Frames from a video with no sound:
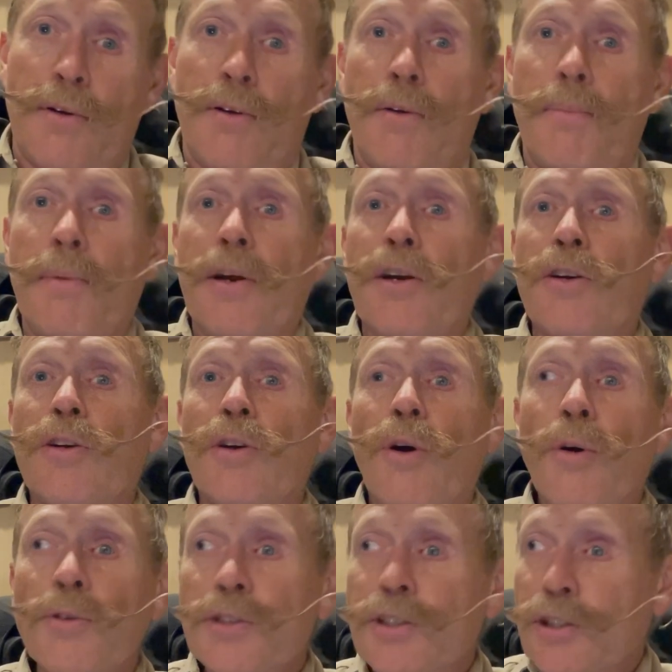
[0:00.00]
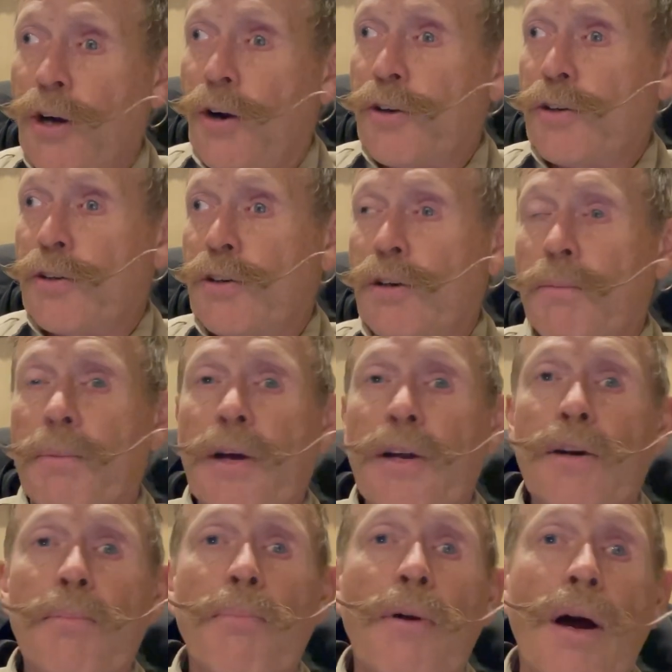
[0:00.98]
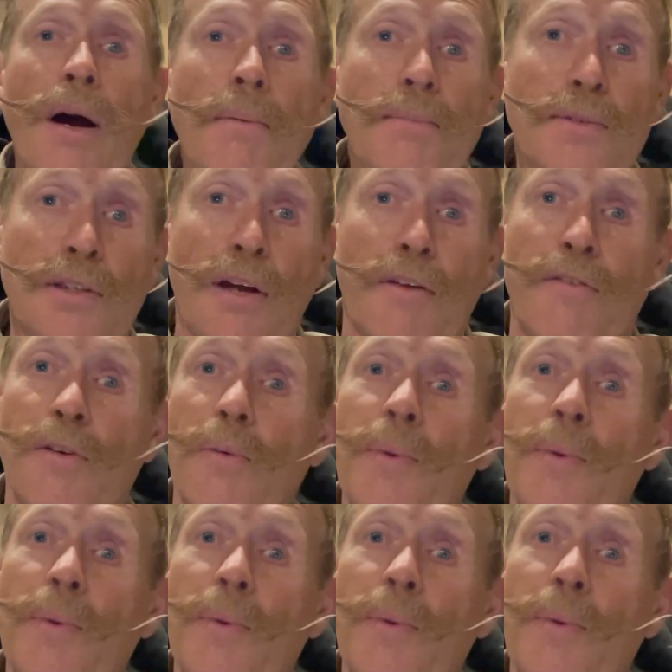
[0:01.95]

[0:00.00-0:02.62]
or a better colt starter, or a better problem solver,